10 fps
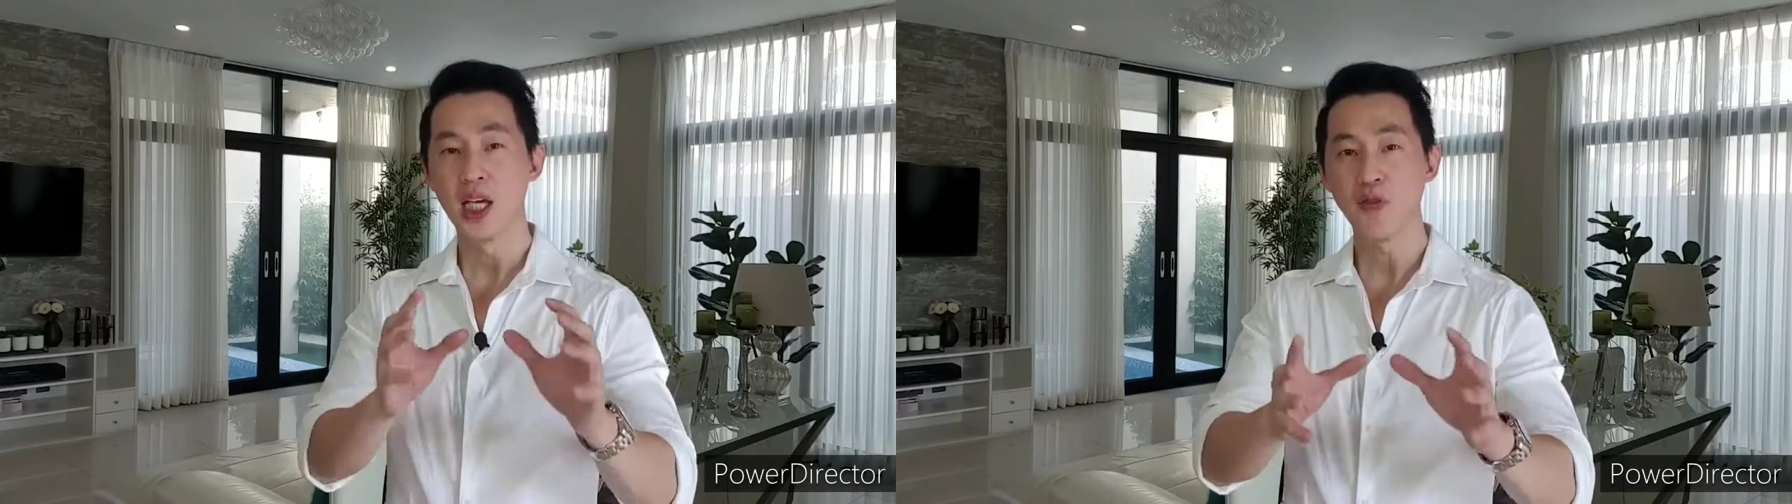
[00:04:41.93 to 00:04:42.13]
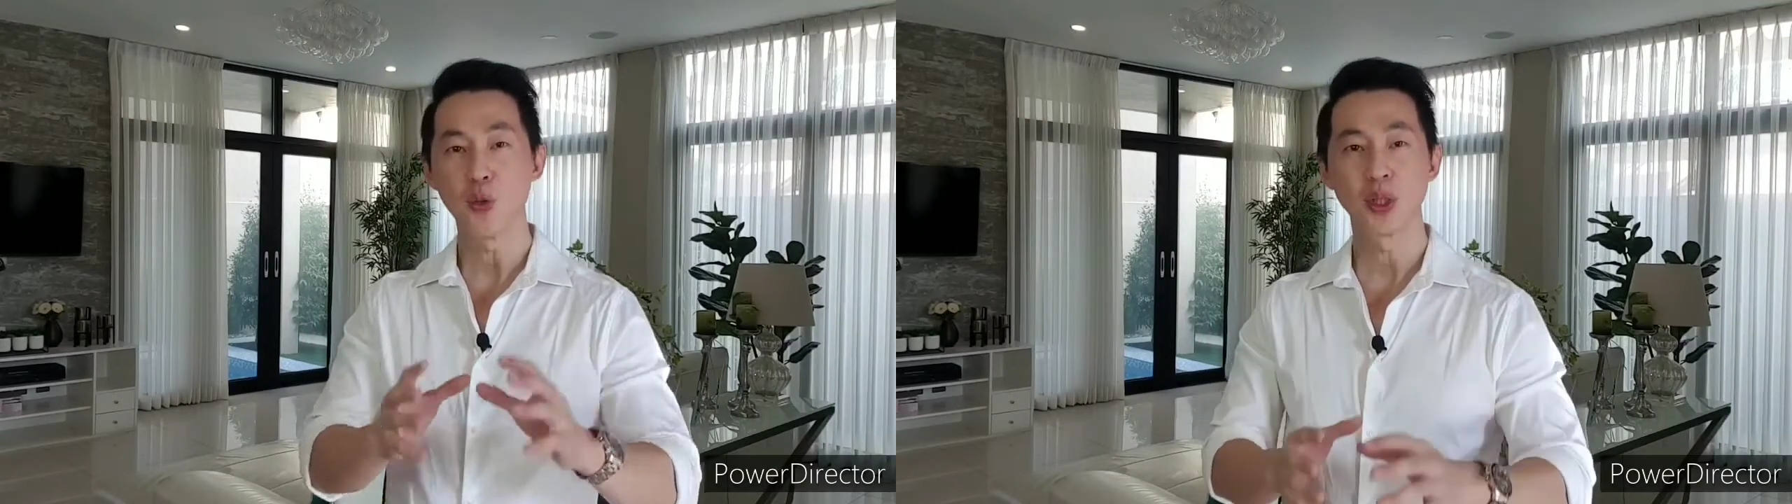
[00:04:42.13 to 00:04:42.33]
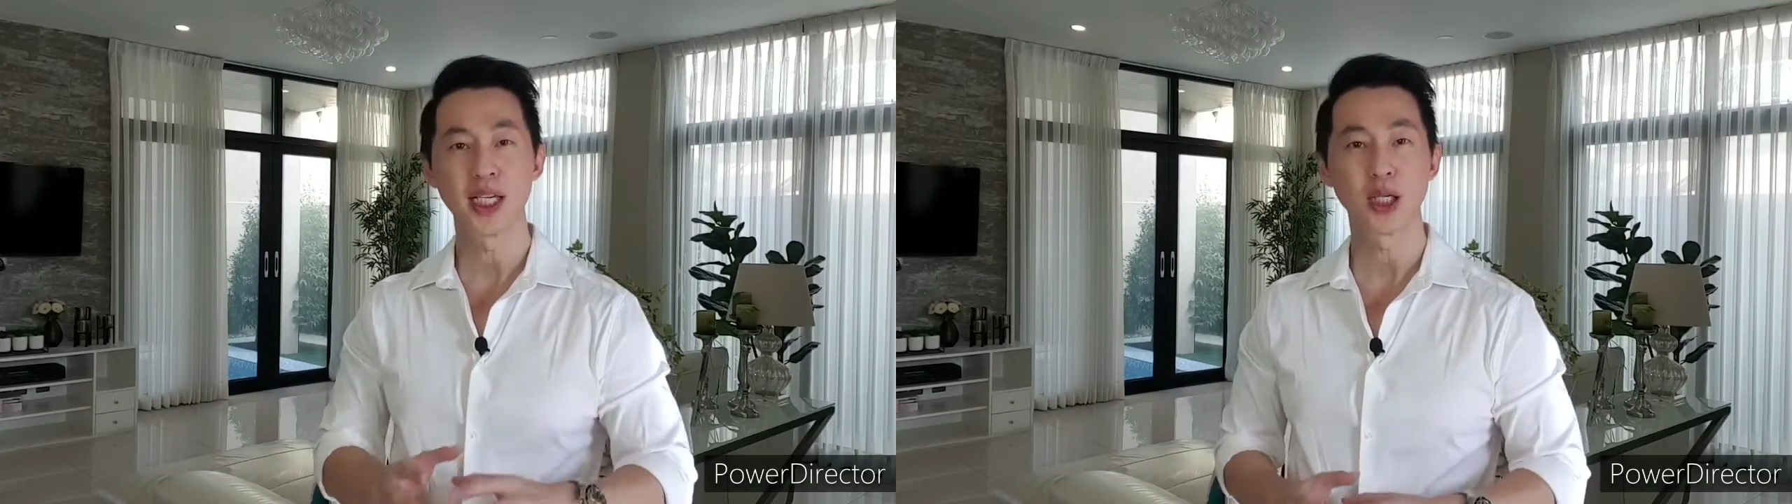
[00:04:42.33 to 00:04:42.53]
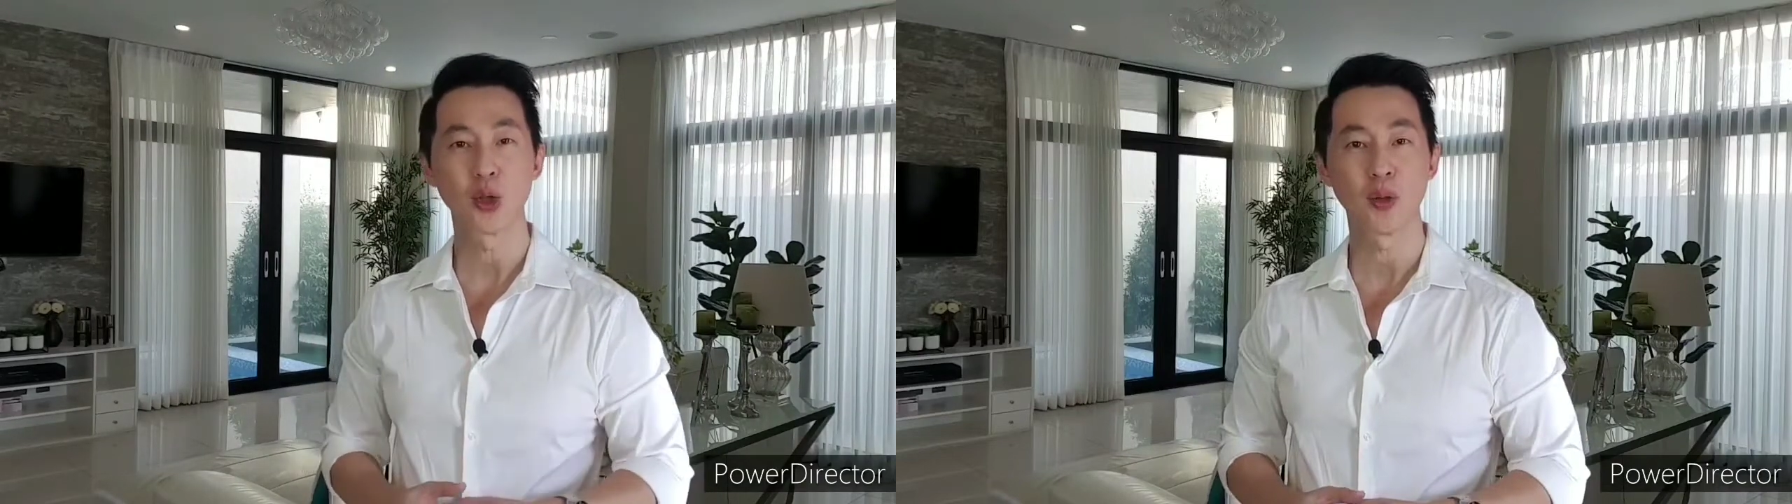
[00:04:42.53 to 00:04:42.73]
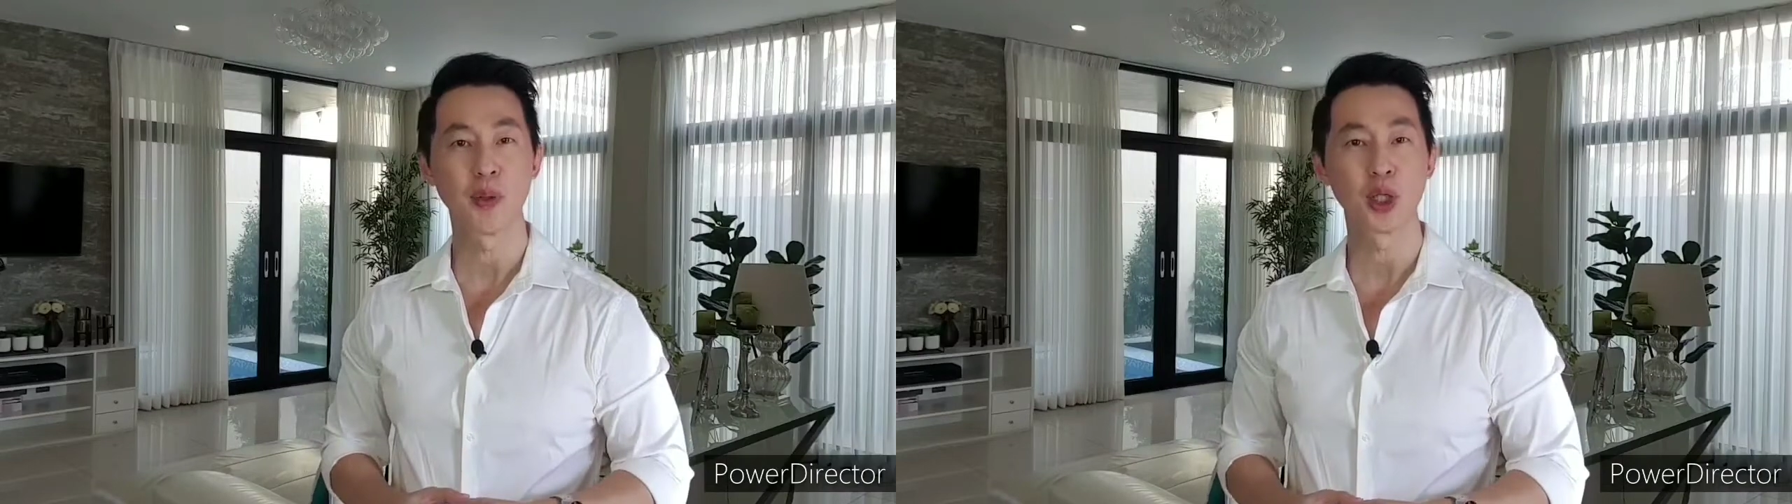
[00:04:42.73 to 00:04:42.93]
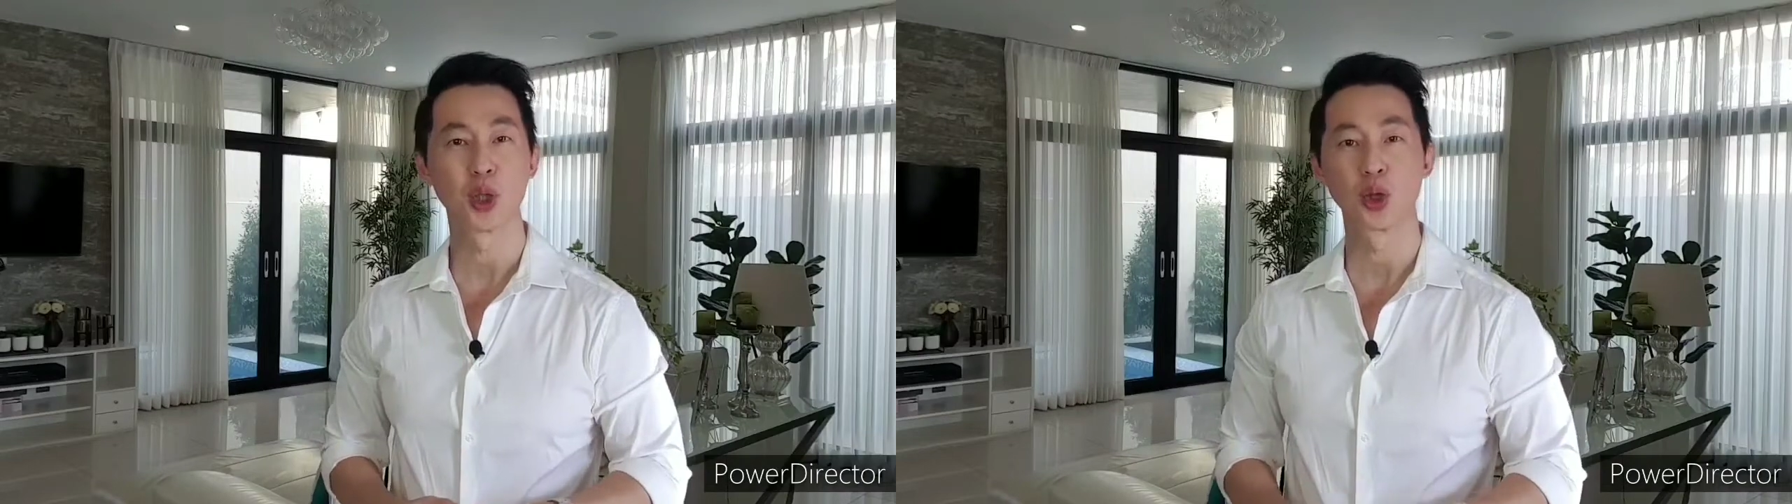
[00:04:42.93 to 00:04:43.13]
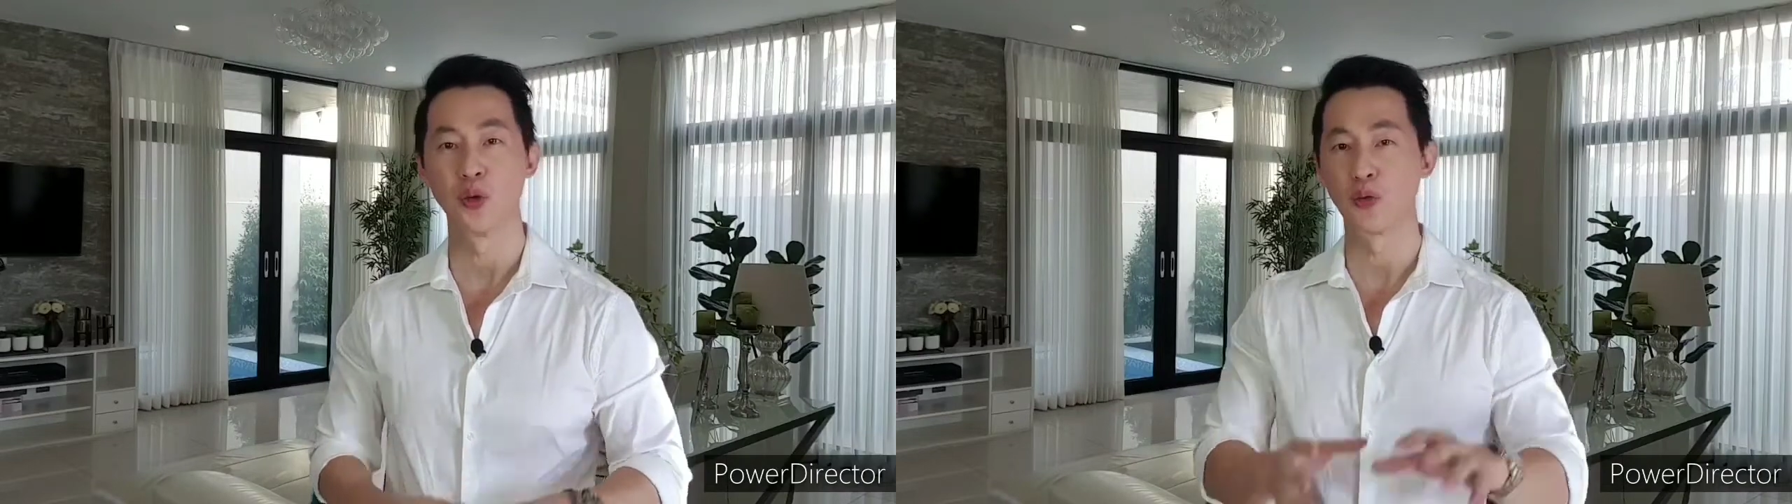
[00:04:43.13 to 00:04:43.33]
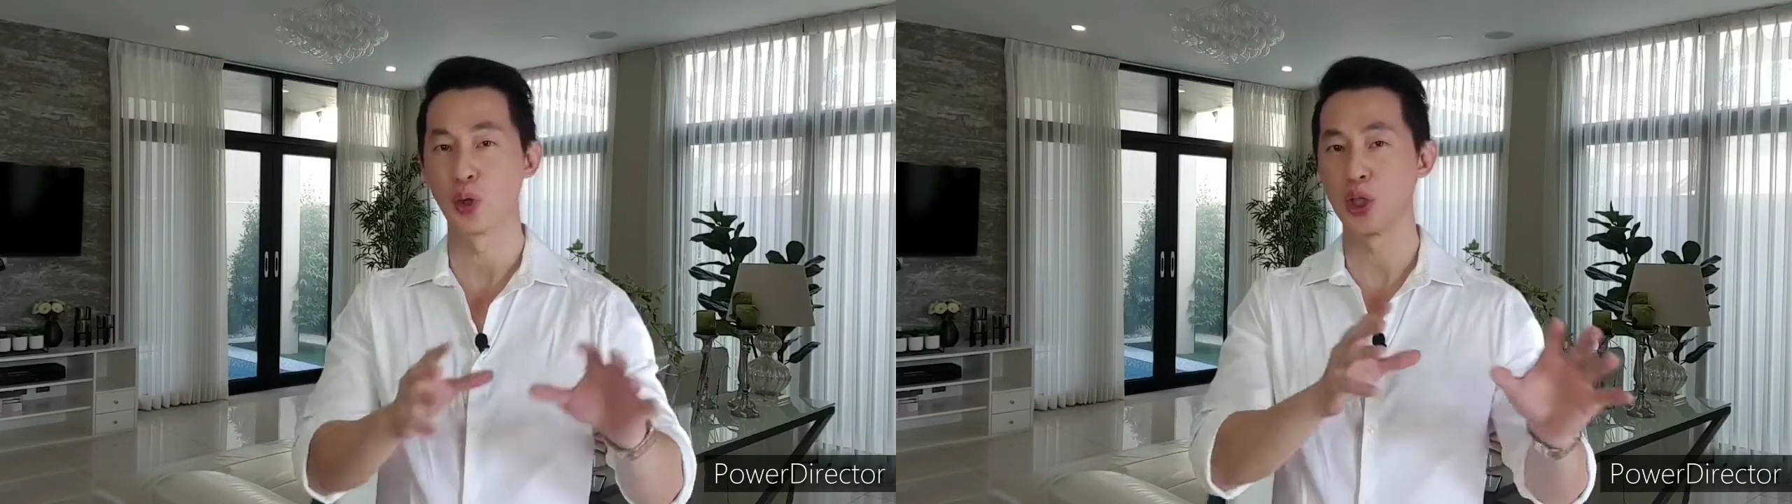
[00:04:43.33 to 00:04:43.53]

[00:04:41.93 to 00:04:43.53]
If you will take a look at pictures of